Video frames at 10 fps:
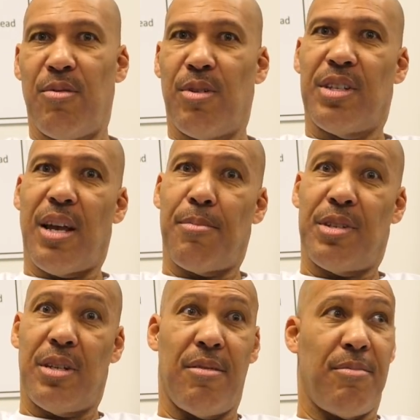You won a
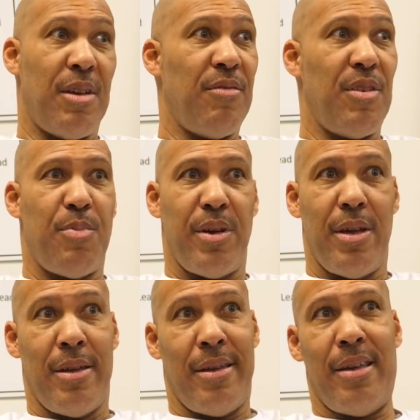championship,
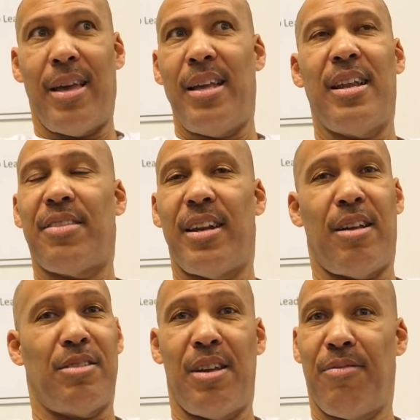MVP? Ain't nothing
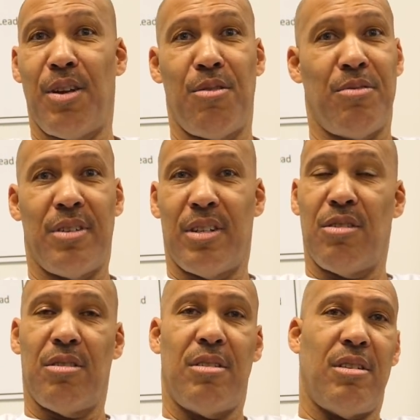out there floating. Yep.